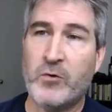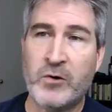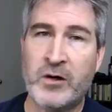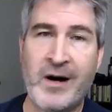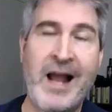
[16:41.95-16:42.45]

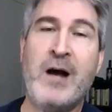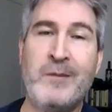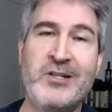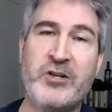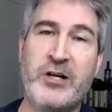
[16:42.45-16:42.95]
or how
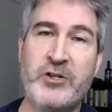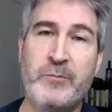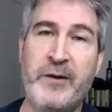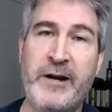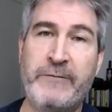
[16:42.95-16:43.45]
much I
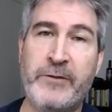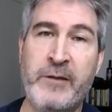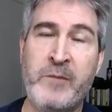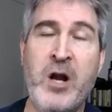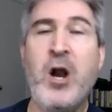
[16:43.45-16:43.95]
should pay for
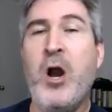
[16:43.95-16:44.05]
them.